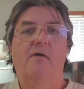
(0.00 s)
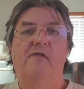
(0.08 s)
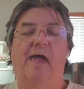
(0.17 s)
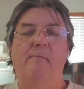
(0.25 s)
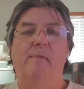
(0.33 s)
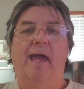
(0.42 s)

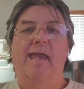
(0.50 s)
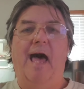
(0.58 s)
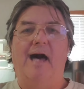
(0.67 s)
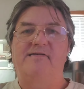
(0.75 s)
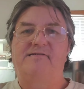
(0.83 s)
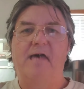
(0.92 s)
They may
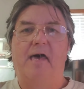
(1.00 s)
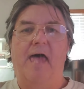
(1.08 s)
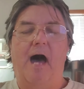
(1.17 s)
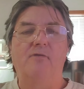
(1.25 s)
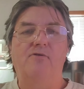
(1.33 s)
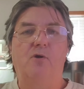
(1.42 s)
not set
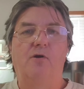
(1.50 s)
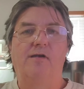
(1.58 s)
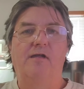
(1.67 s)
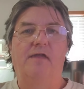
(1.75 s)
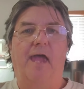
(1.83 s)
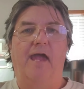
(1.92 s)
out during
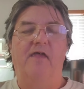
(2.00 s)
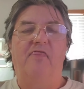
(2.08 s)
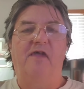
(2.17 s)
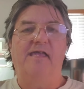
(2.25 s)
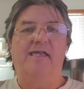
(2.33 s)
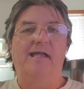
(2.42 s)
the day
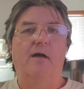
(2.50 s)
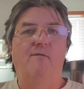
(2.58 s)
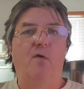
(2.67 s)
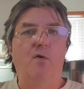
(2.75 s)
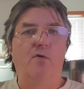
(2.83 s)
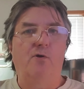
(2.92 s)
thinking of
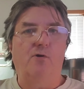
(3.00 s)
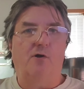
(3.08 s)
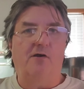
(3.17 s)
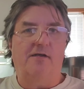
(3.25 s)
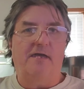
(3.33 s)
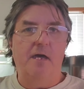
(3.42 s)
who they're
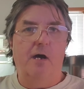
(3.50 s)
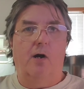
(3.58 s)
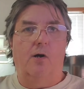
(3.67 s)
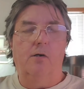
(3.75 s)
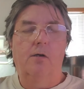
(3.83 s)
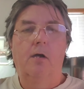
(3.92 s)
going to
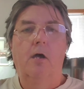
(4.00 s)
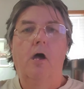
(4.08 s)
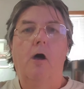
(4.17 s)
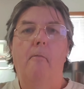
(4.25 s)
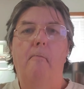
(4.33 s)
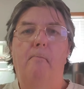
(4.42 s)
kill,
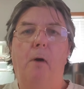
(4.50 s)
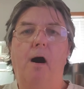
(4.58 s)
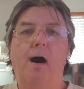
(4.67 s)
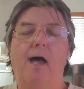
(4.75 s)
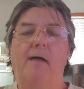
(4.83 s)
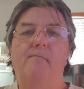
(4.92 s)

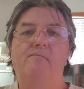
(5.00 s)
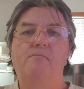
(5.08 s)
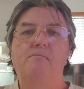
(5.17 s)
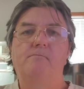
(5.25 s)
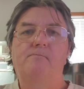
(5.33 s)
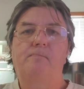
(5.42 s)
but
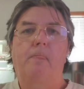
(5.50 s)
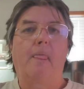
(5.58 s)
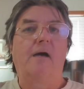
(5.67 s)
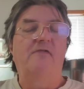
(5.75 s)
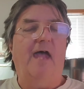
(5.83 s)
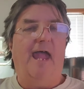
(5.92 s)

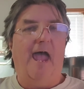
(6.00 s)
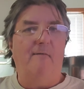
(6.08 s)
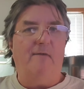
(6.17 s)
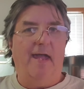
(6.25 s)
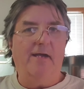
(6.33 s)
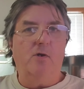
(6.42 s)
they
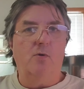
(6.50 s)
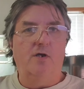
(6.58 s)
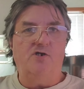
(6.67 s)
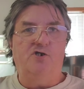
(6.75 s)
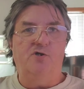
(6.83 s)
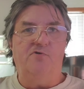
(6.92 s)
have anger
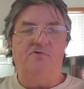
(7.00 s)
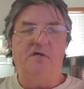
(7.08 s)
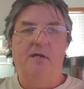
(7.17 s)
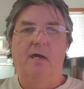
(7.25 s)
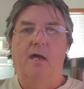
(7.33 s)
issues.